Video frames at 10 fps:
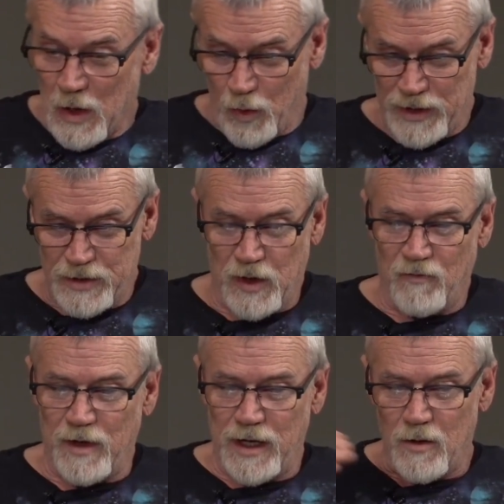We took a
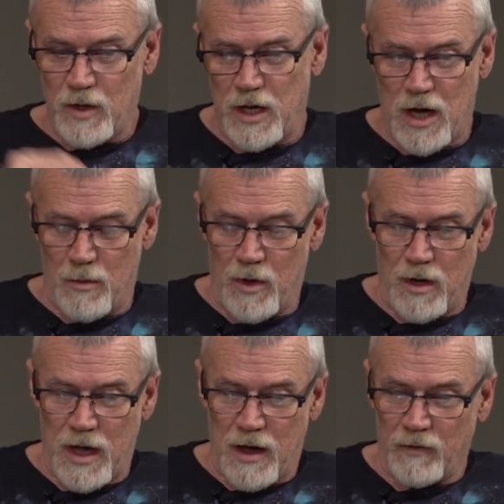video
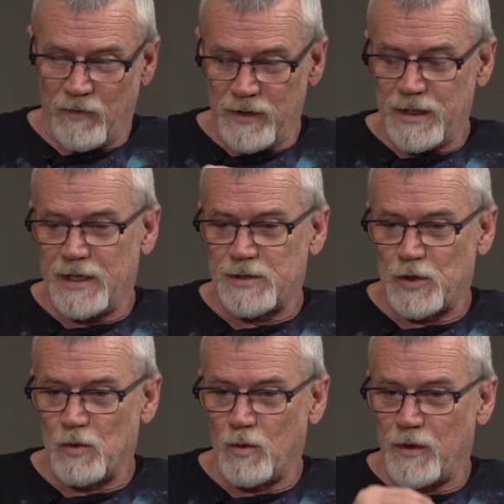camera out in the
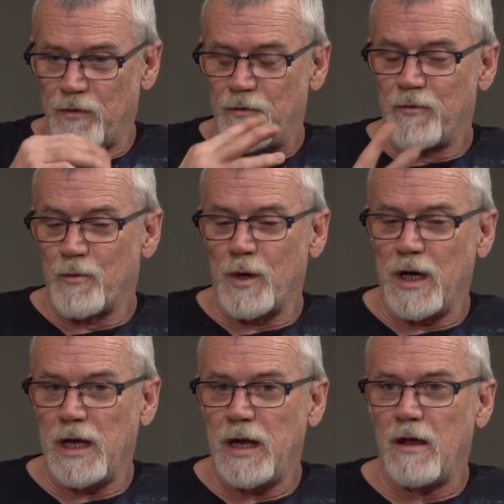desert with 3